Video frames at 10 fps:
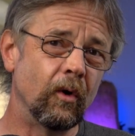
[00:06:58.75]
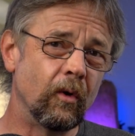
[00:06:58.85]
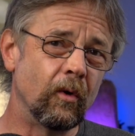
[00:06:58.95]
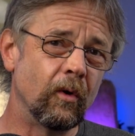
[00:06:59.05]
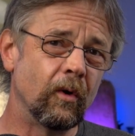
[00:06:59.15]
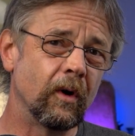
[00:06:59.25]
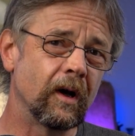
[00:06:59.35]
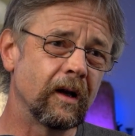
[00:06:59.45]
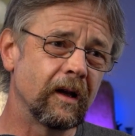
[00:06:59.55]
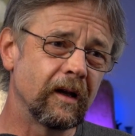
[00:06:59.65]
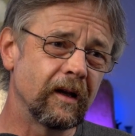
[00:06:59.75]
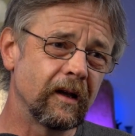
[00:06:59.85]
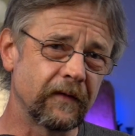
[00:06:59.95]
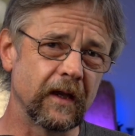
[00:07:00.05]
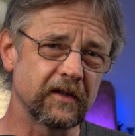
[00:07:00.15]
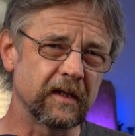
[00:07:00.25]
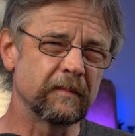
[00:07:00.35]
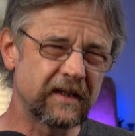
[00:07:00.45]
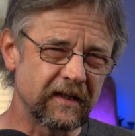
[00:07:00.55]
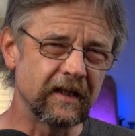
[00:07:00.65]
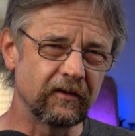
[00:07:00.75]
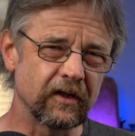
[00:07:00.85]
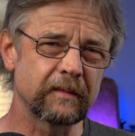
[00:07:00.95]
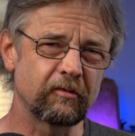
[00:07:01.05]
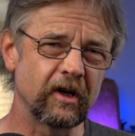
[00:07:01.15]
or if there's some serious